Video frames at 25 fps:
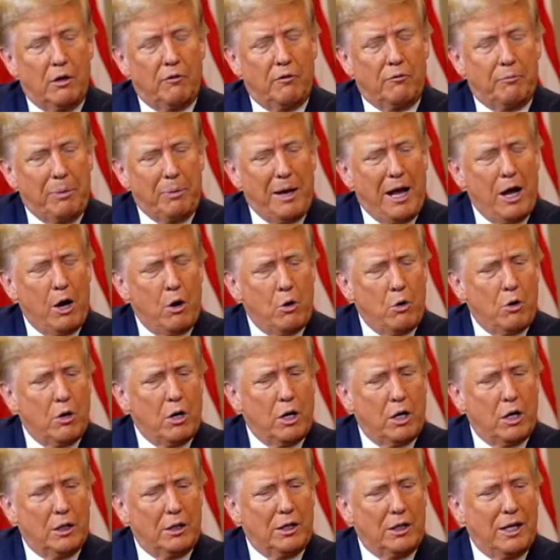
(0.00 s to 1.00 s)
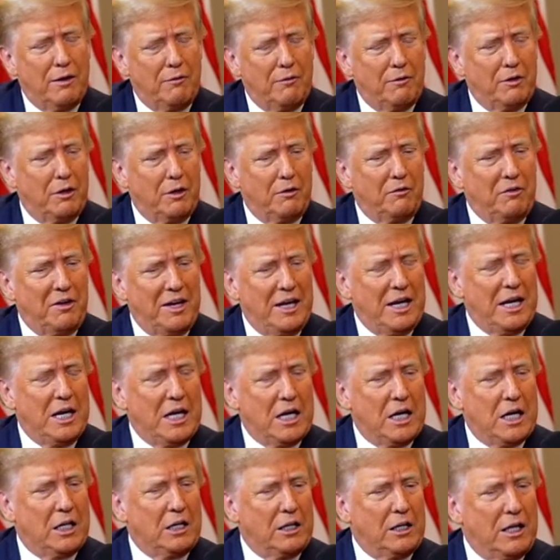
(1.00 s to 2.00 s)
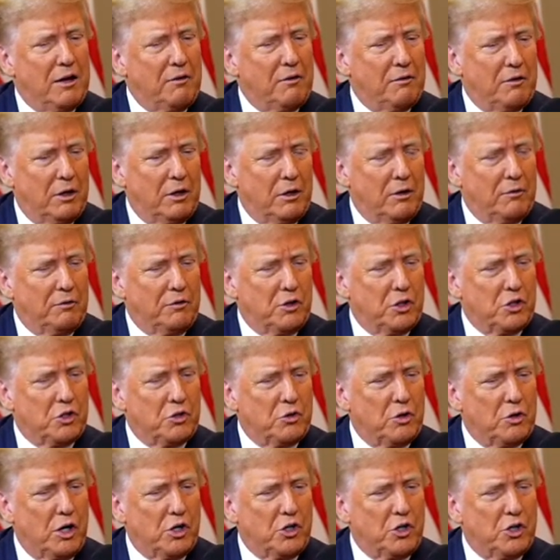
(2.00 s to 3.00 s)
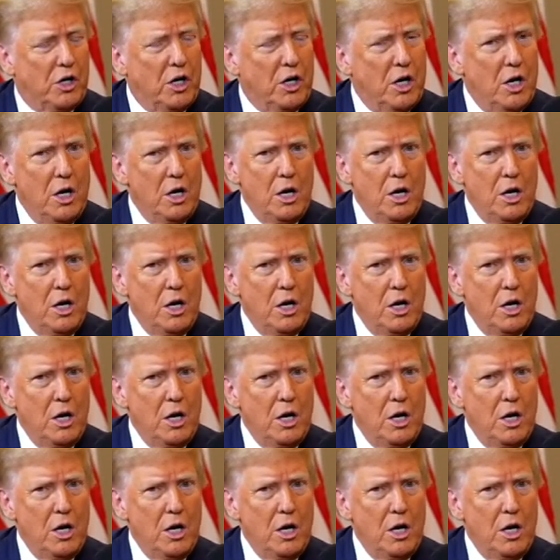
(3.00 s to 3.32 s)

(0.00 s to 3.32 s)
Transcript: of power, a level of heat, a level of destruction.